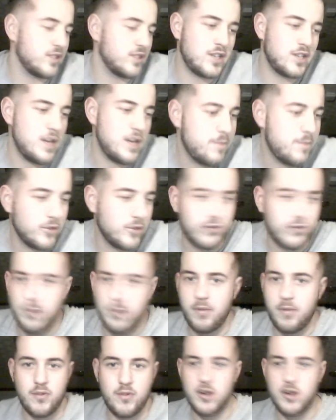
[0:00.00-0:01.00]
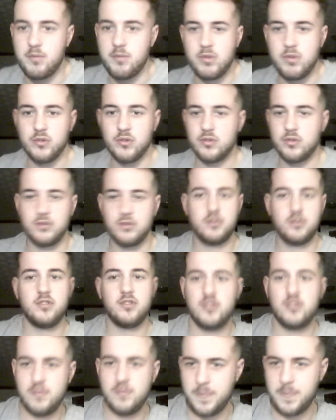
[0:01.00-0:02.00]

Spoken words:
keep on top of your puzzles,